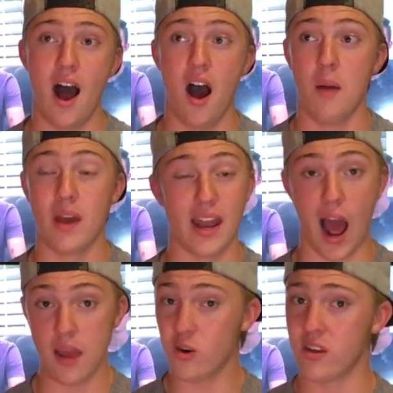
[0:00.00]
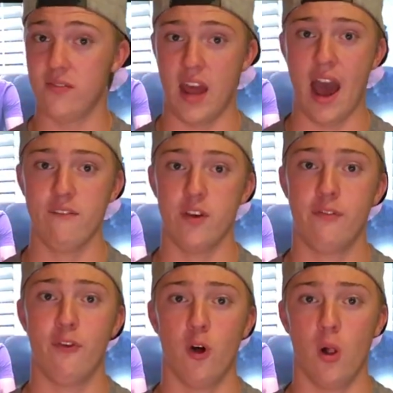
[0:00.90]
And I don't even have the
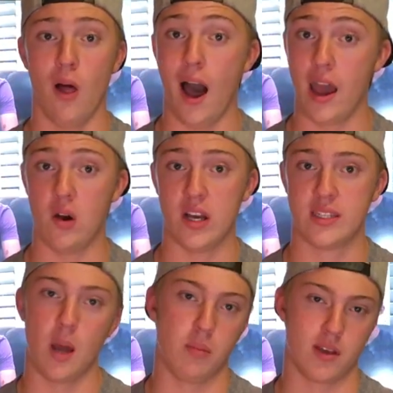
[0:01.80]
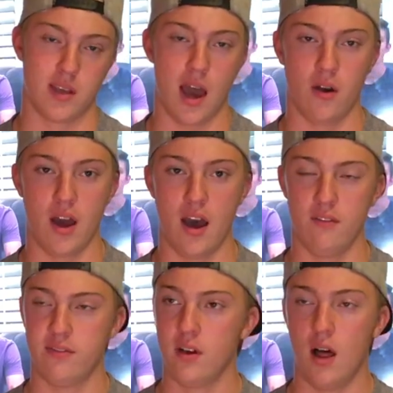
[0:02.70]
full iOS 10 because I don't
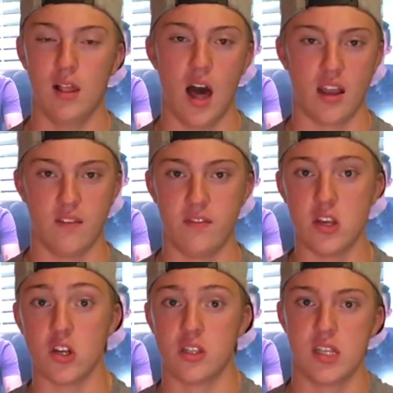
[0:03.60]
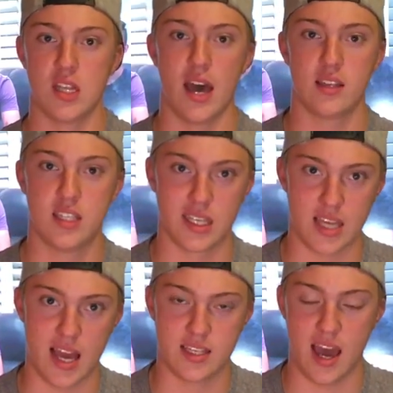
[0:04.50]
have a lot of the features that the
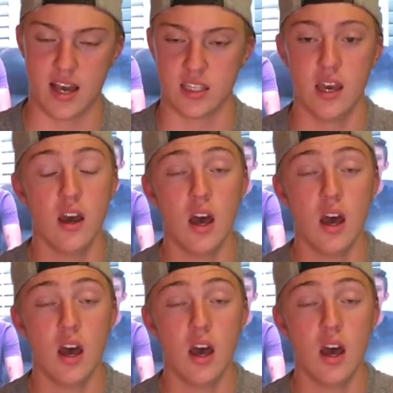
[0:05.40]
6S has.